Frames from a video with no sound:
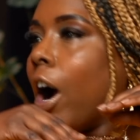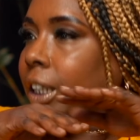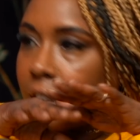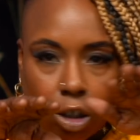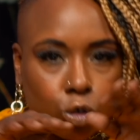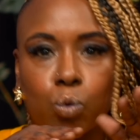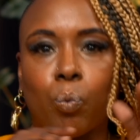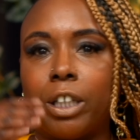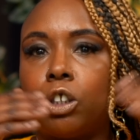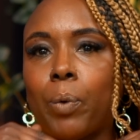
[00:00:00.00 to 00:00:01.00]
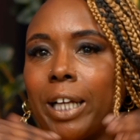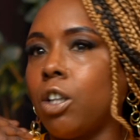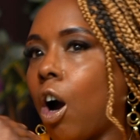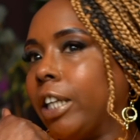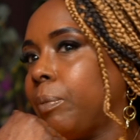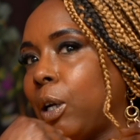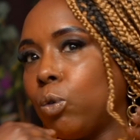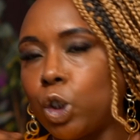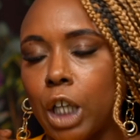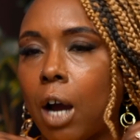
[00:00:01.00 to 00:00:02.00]
hide went away to hide in my
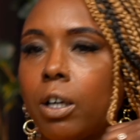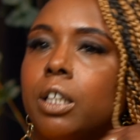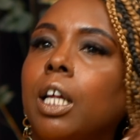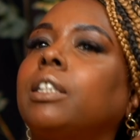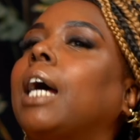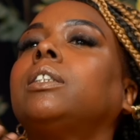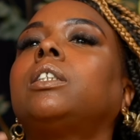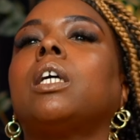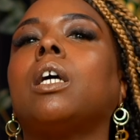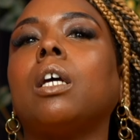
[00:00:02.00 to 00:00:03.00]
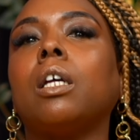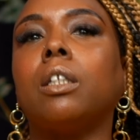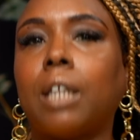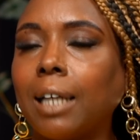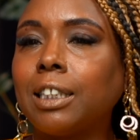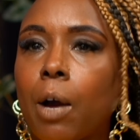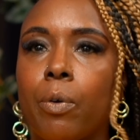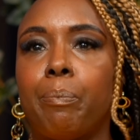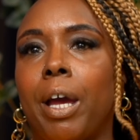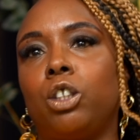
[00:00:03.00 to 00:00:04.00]
little shell. And that, right. that's that's
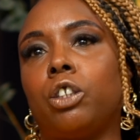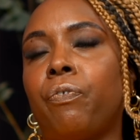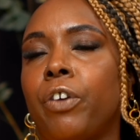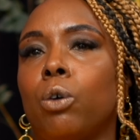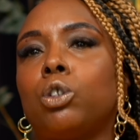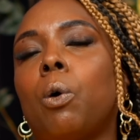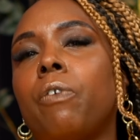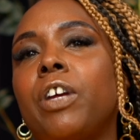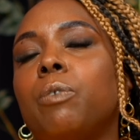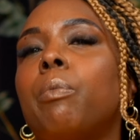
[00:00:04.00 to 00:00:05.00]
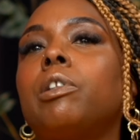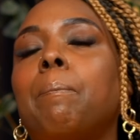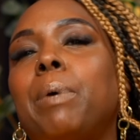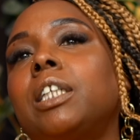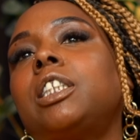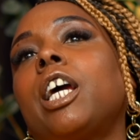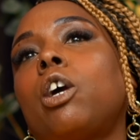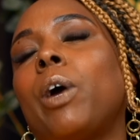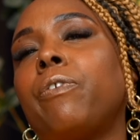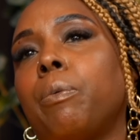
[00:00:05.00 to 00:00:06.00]
how it made you feel. So I think the biggest
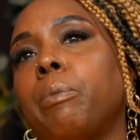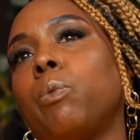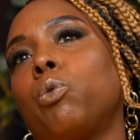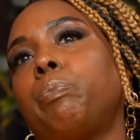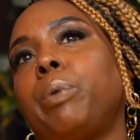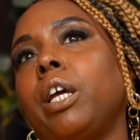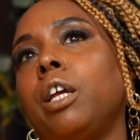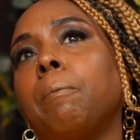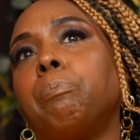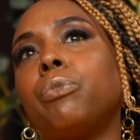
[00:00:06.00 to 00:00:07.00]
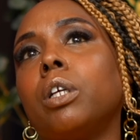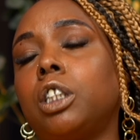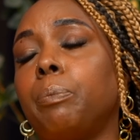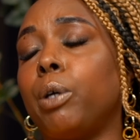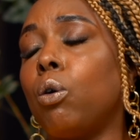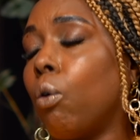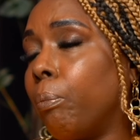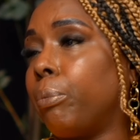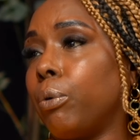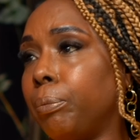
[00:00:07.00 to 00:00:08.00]
takeaway for me would be to be
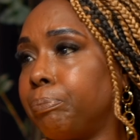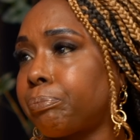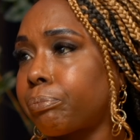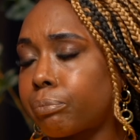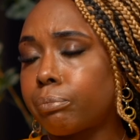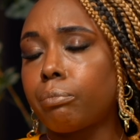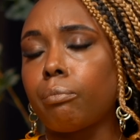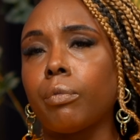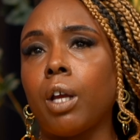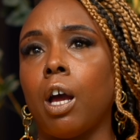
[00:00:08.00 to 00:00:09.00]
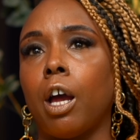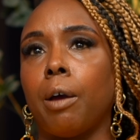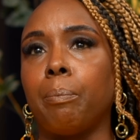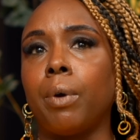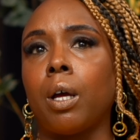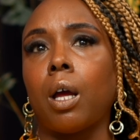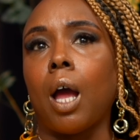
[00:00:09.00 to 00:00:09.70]
humble. Mm. Um,